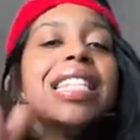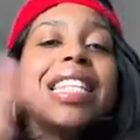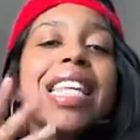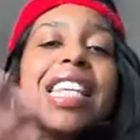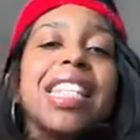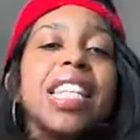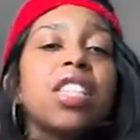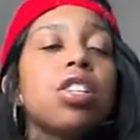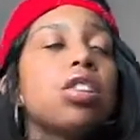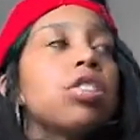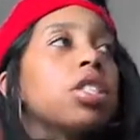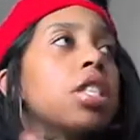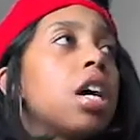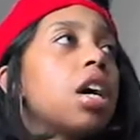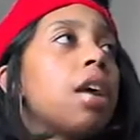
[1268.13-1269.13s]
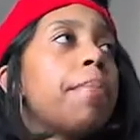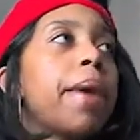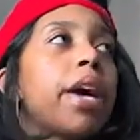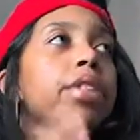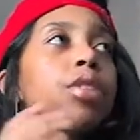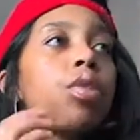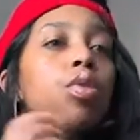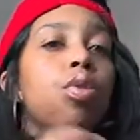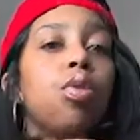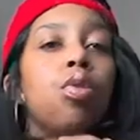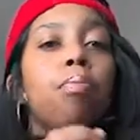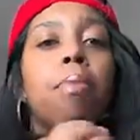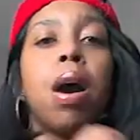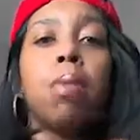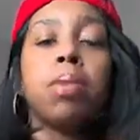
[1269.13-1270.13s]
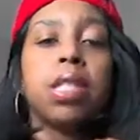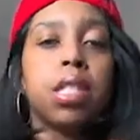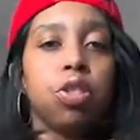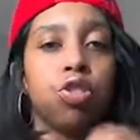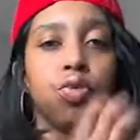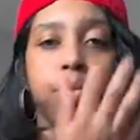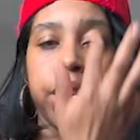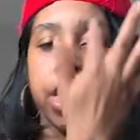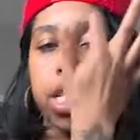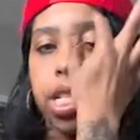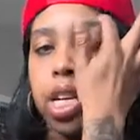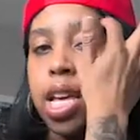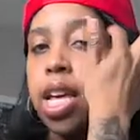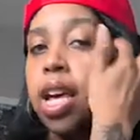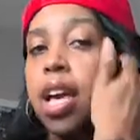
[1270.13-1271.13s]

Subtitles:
Then they start to talk about the whole mama situation.